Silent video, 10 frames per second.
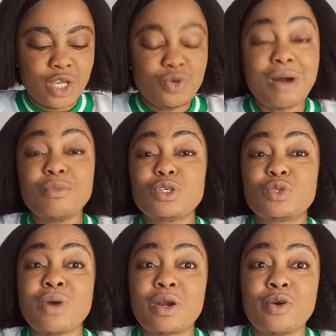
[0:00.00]
You are
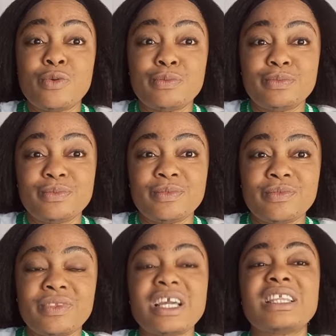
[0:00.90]
most welcome.
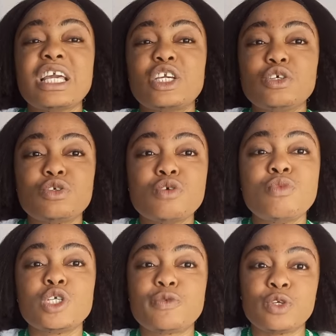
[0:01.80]
Thank you so
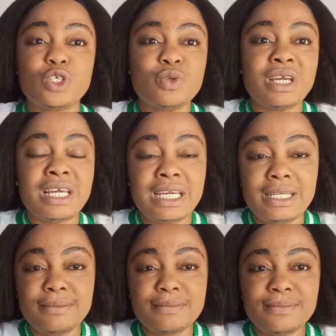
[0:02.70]
much for tuning
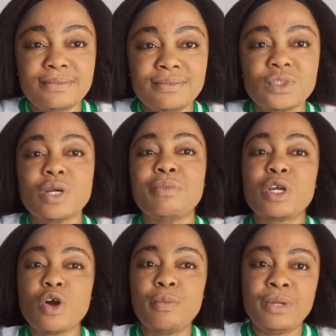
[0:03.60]
in.
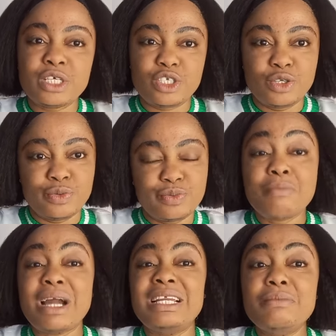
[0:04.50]
May God bless you.
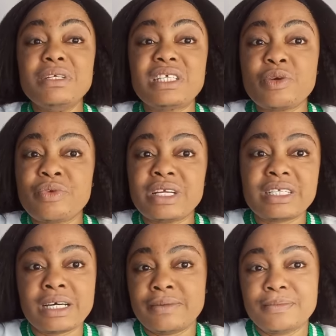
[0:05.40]
My name is
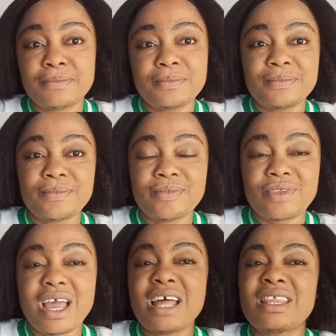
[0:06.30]
Henrietta,
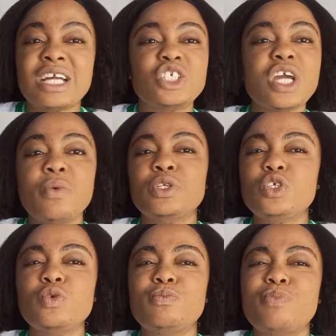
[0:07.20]
and I share
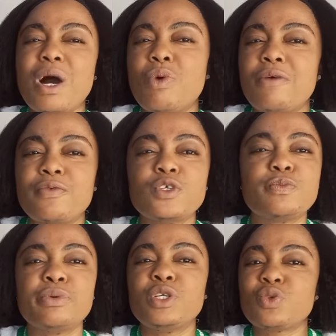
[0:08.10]
with you powerful
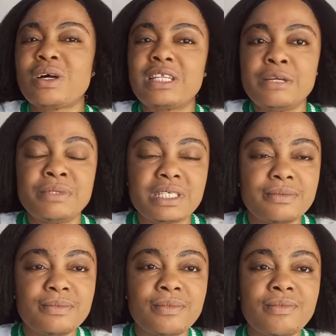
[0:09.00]
spiritual tips.
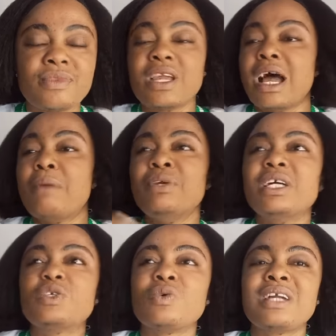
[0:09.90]
I'm
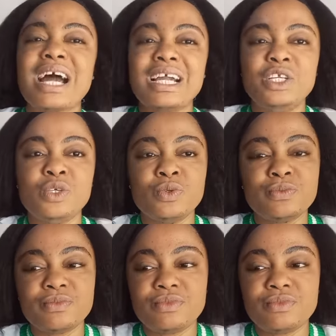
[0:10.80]
here to guide you,